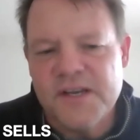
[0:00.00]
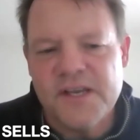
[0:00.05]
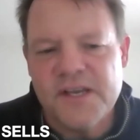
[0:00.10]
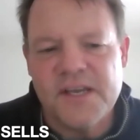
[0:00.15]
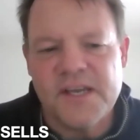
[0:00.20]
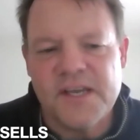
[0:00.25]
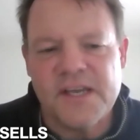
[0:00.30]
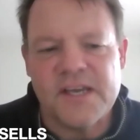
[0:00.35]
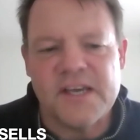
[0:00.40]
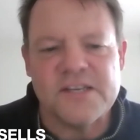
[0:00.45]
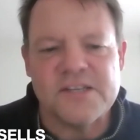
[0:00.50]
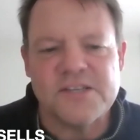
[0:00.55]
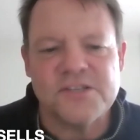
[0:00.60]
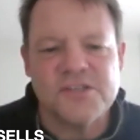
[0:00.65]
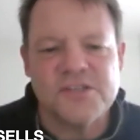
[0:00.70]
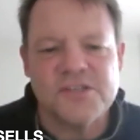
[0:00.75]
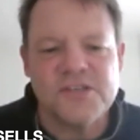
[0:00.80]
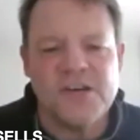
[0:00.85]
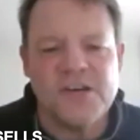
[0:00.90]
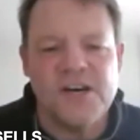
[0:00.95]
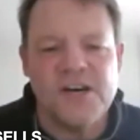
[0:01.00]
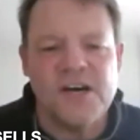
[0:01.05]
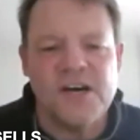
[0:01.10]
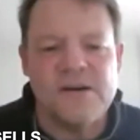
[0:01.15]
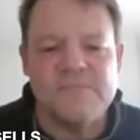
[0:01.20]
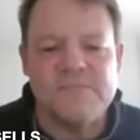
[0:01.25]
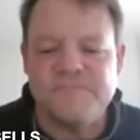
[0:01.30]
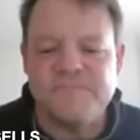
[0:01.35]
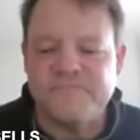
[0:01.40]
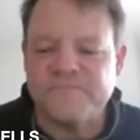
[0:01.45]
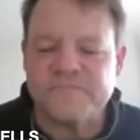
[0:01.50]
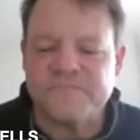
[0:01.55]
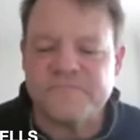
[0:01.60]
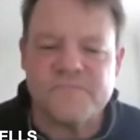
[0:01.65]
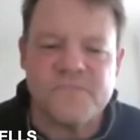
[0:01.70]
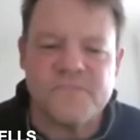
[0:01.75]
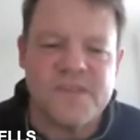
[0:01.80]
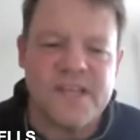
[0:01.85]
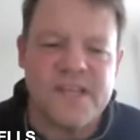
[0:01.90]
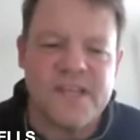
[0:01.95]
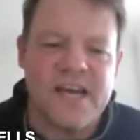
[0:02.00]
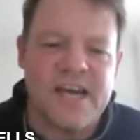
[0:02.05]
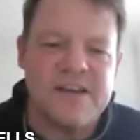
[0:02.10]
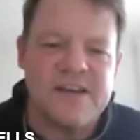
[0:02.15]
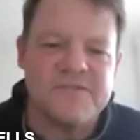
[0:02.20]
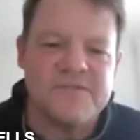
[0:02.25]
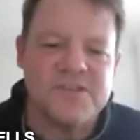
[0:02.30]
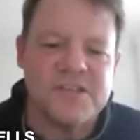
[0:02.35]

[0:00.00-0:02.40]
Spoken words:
is that I've